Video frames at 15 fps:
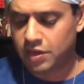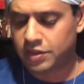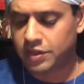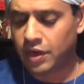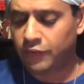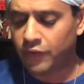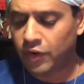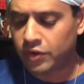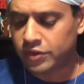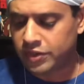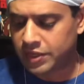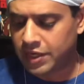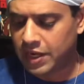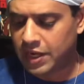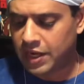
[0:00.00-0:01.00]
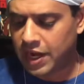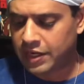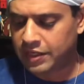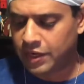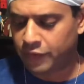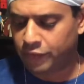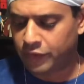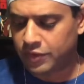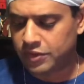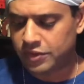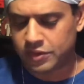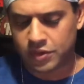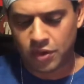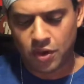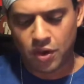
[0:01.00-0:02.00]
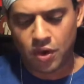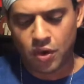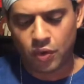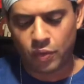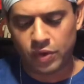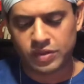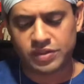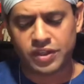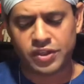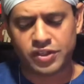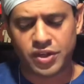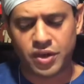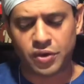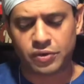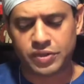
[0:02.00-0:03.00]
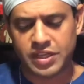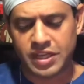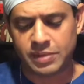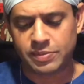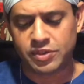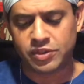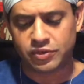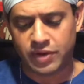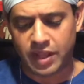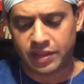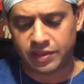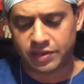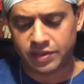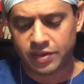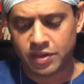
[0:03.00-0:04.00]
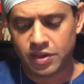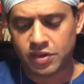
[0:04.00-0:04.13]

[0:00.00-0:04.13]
Diversity and difference was the Joe team's strength.